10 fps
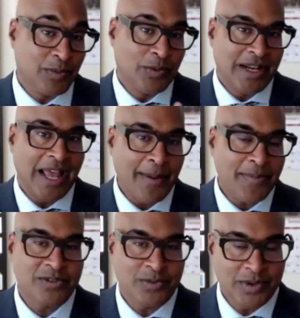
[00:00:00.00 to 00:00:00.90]
But what
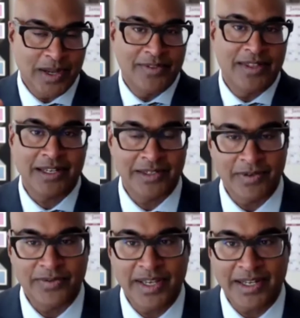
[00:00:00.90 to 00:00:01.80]
happens when you have that kind of
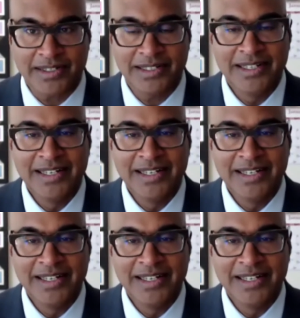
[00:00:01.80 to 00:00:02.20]
effect